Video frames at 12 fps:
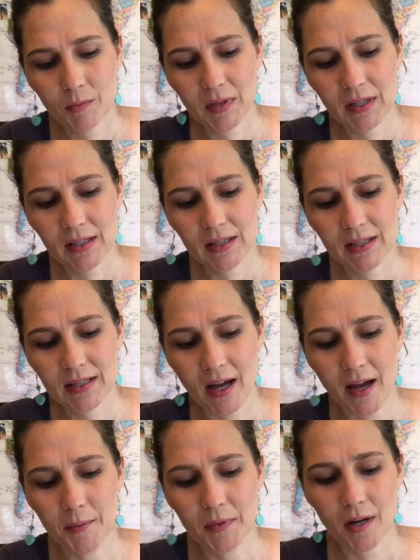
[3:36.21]
bit at a
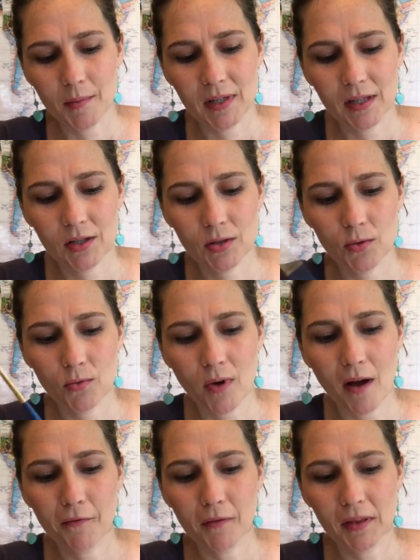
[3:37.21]
time, not being too
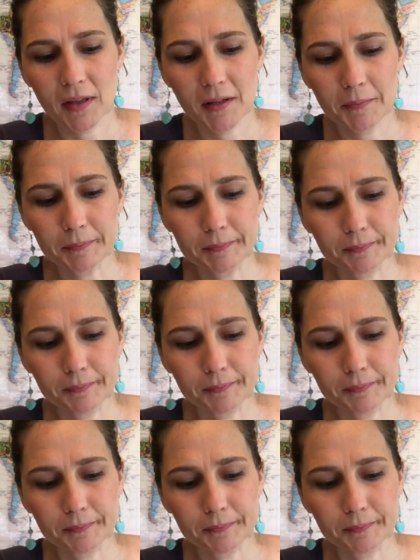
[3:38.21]
rough with it.